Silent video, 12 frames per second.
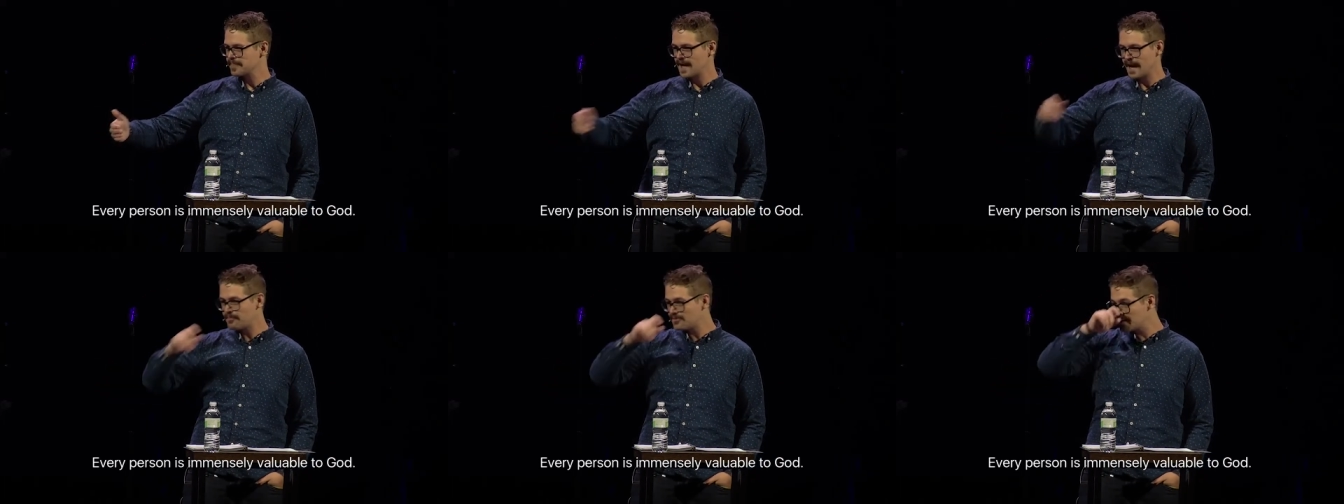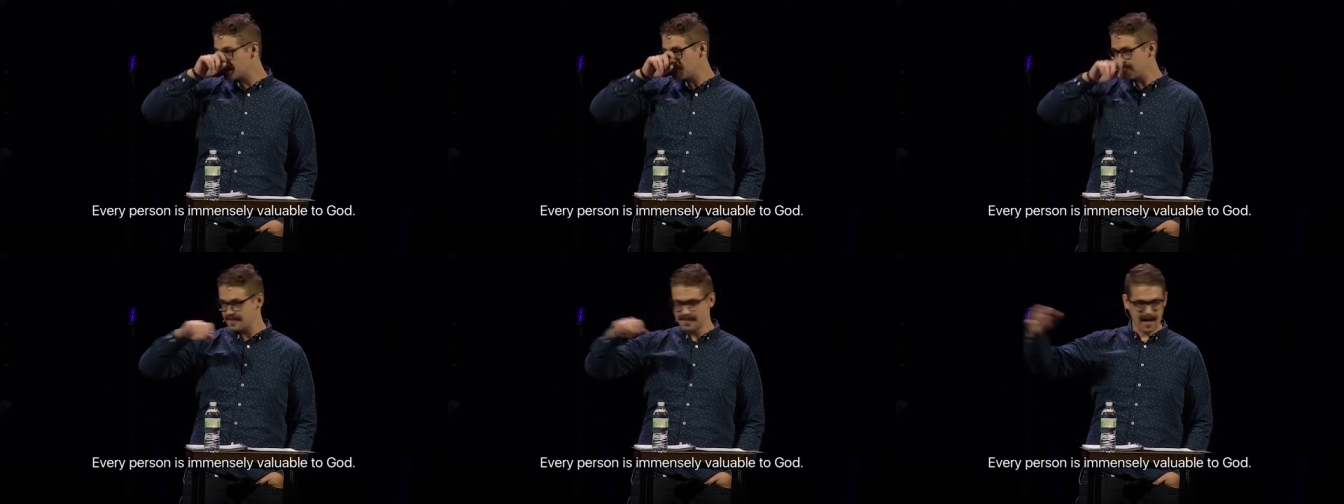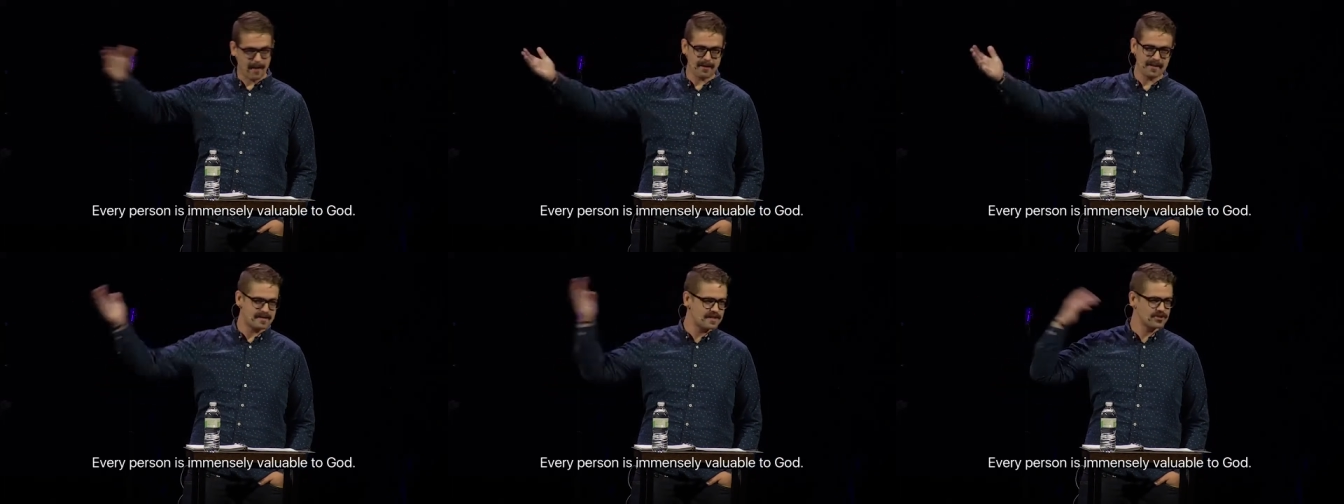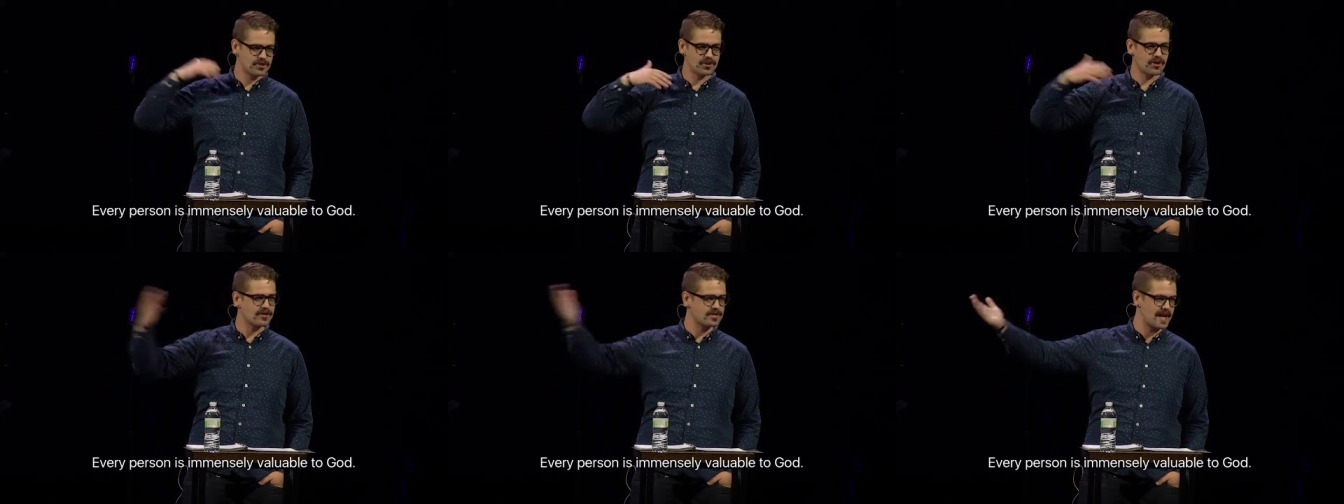I believe this
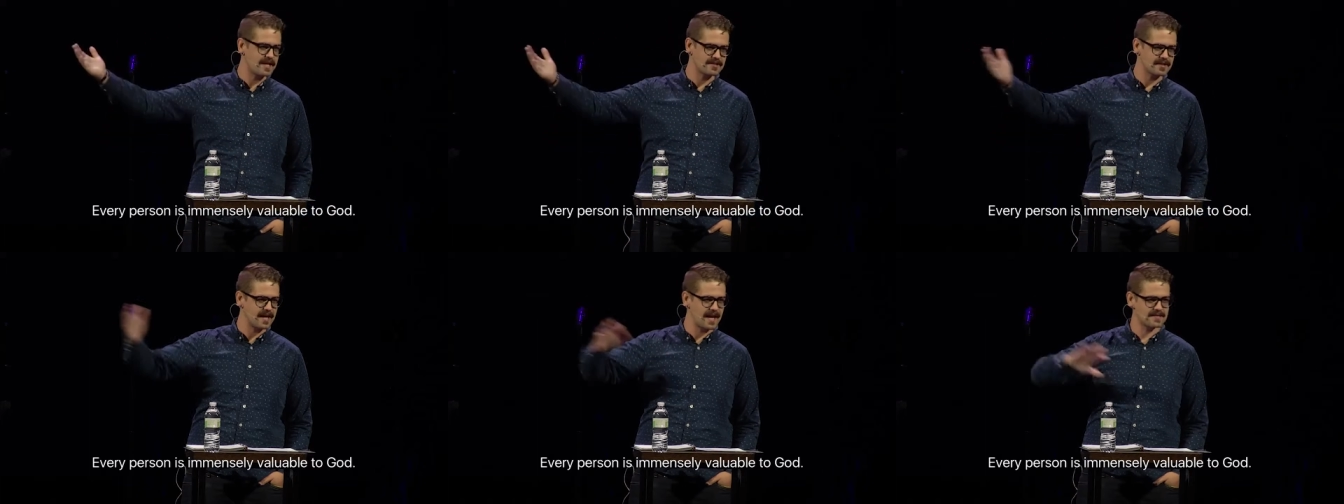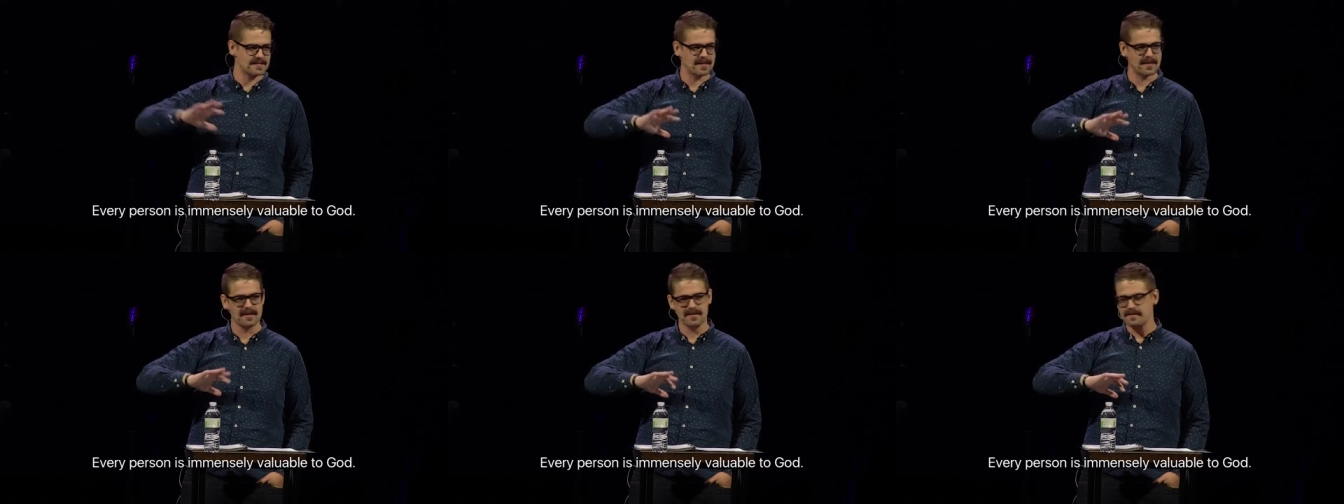church has a